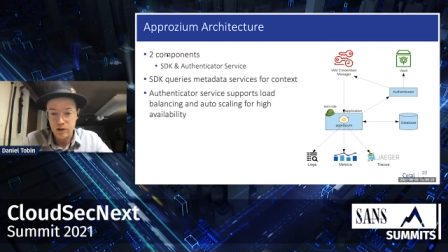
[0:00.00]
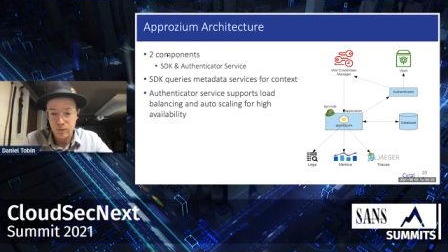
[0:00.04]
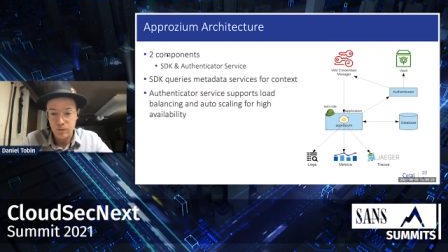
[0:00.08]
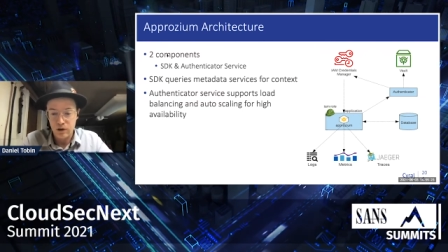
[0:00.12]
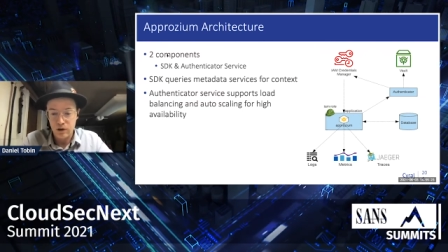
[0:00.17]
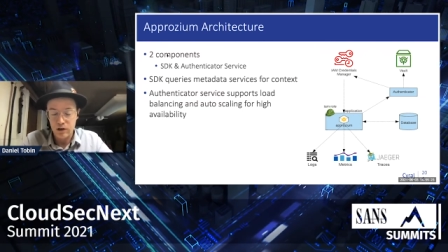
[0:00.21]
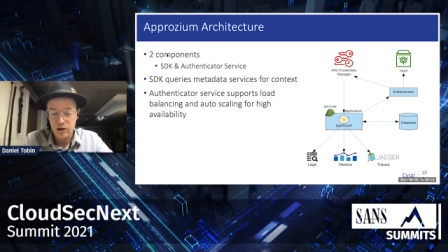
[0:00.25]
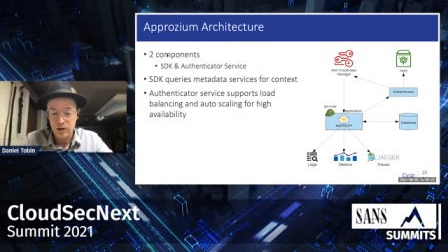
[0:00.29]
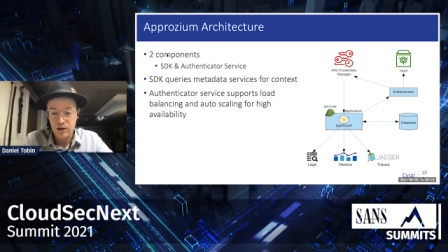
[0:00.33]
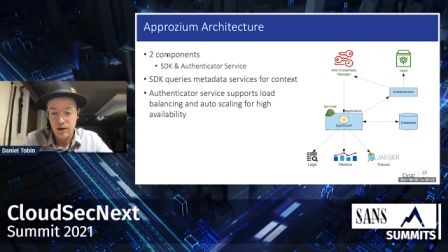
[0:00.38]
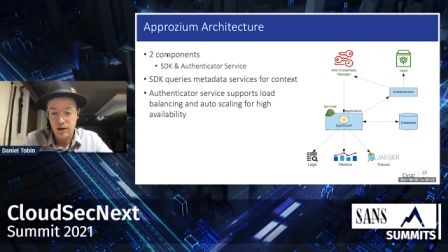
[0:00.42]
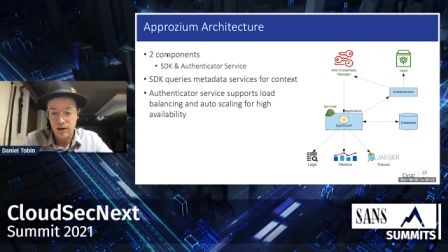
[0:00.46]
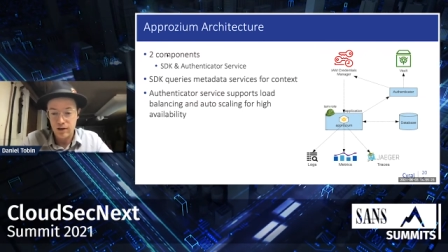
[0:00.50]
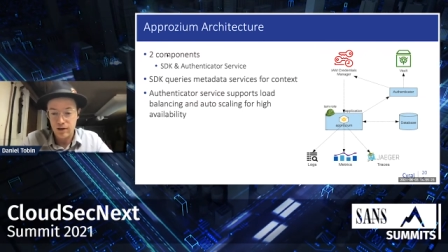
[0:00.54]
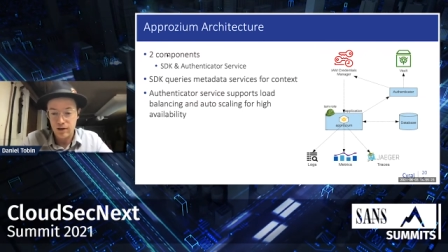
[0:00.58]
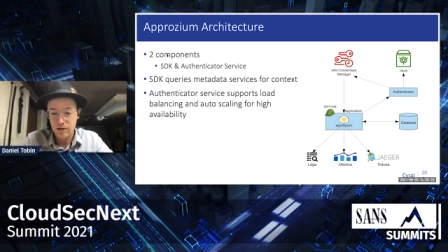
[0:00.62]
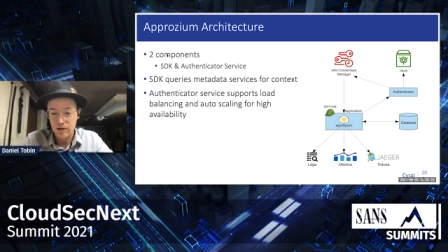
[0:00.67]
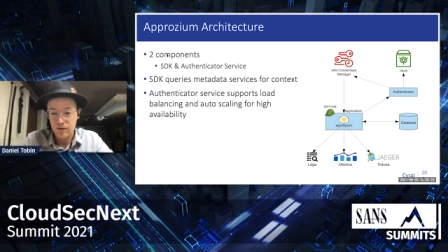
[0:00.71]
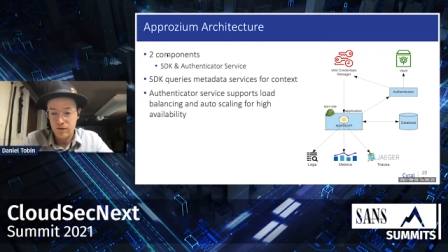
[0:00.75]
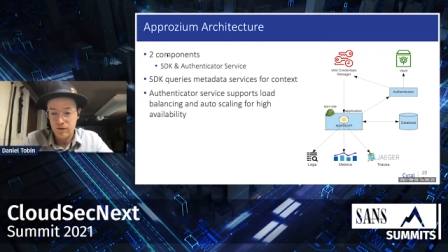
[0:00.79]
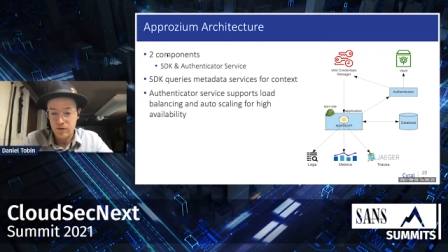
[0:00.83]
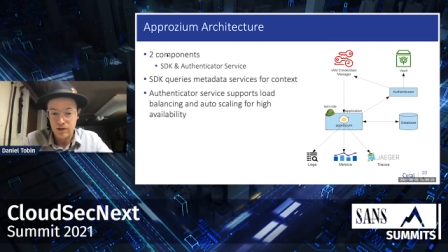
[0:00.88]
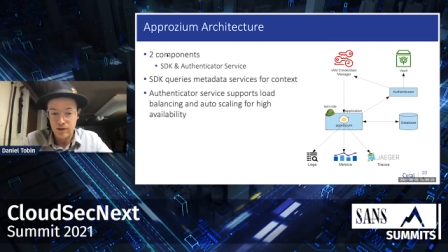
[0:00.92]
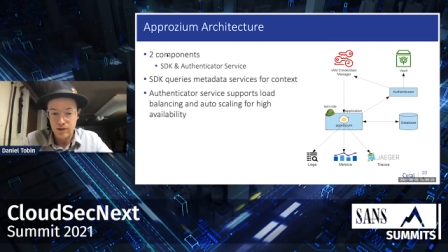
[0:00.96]
metadata
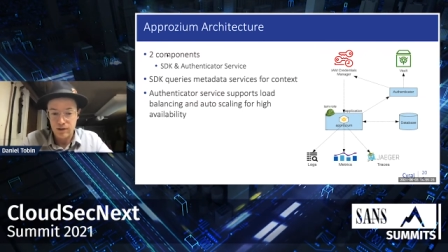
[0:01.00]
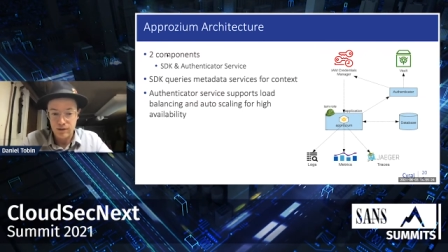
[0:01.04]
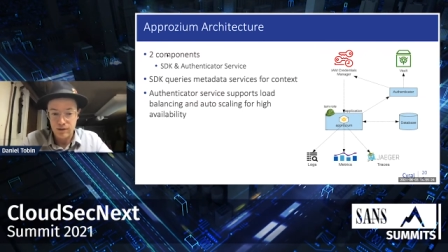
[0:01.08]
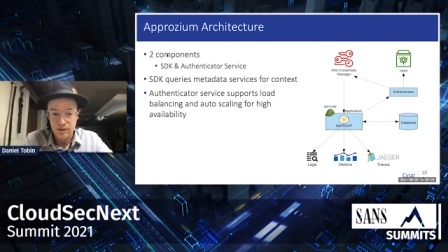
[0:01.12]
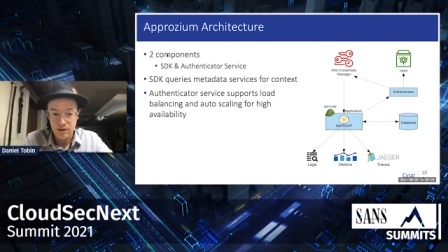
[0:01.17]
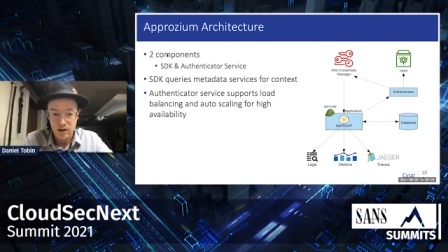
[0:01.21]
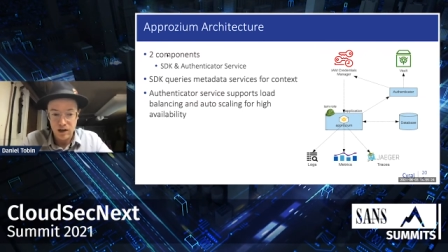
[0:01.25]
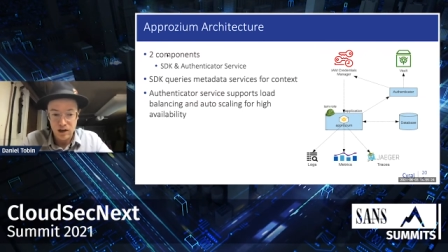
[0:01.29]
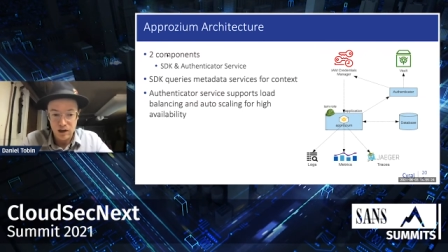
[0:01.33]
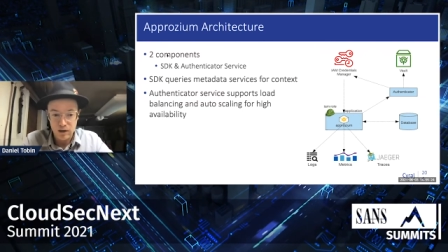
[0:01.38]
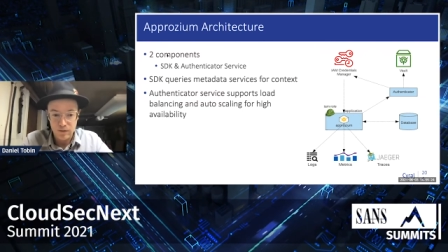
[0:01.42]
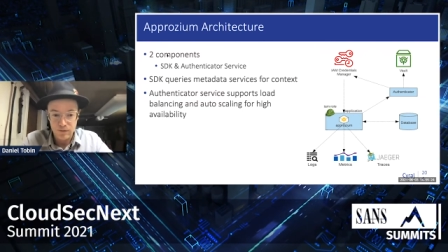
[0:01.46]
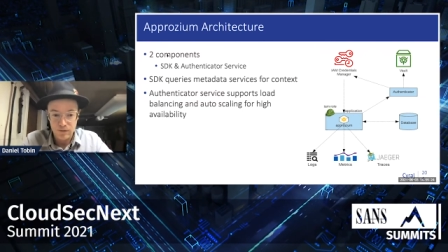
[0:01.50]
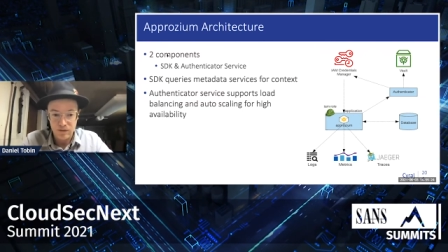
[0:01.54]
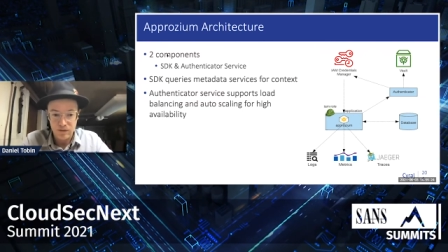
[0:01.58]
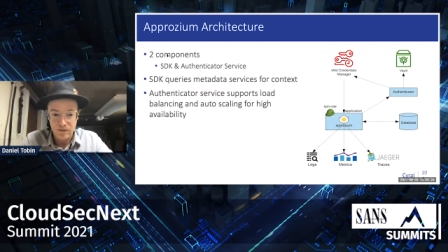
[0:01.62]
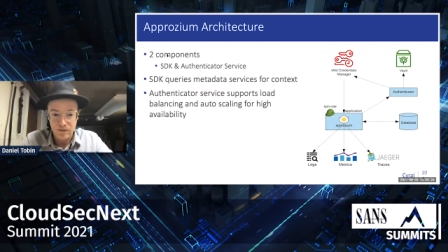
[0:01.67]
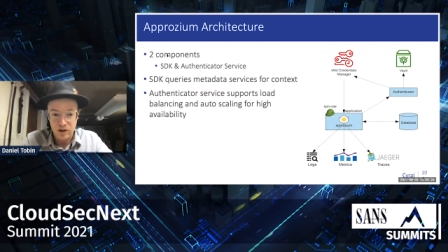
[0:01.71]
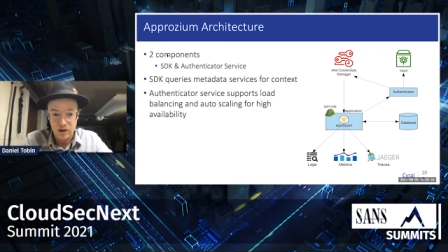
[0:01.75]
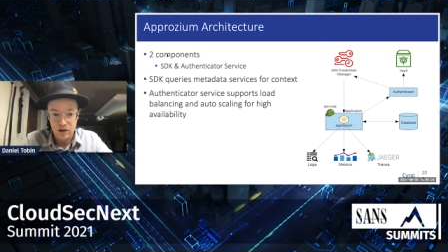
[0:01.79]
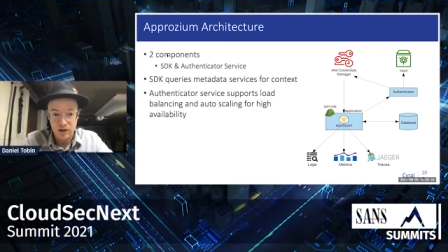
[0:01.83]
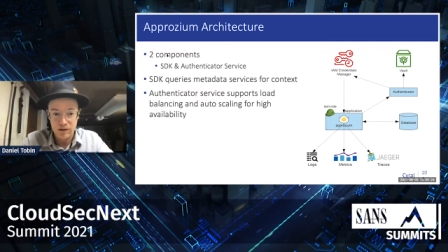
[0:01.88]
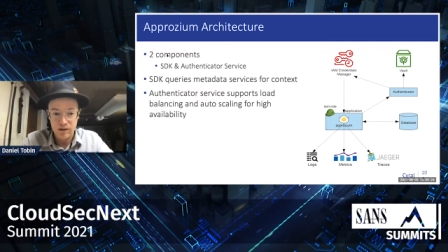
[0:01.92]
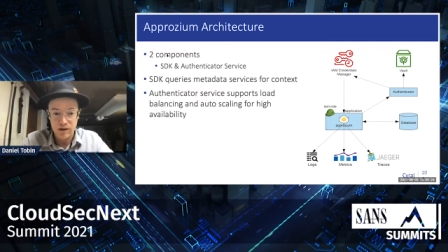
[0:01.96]
services native to
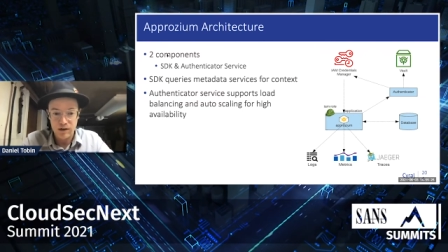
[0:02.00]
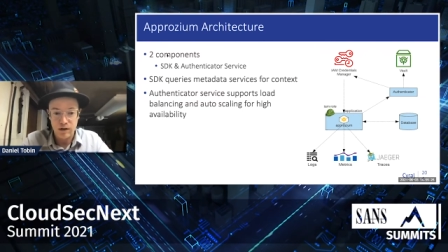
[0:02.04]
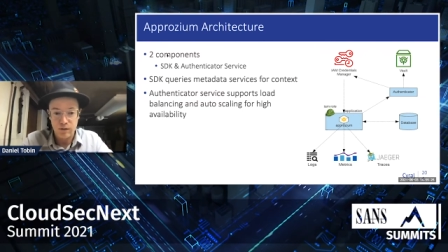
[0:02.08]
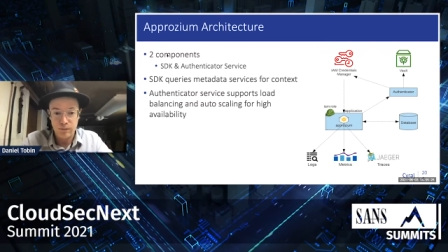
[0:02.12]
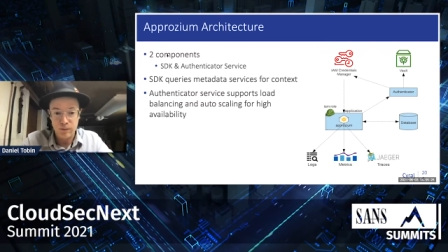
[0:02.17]
various cloud